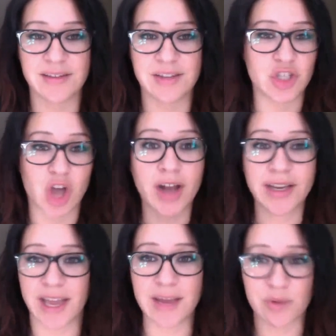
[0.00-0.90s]
John
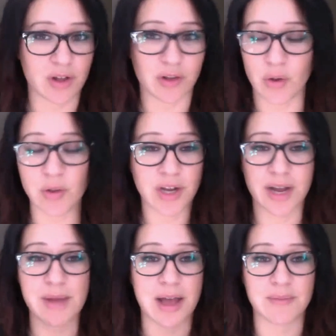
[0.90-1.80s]
Gabriel, go look him
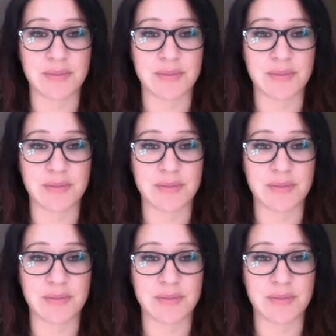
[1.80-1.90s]
up.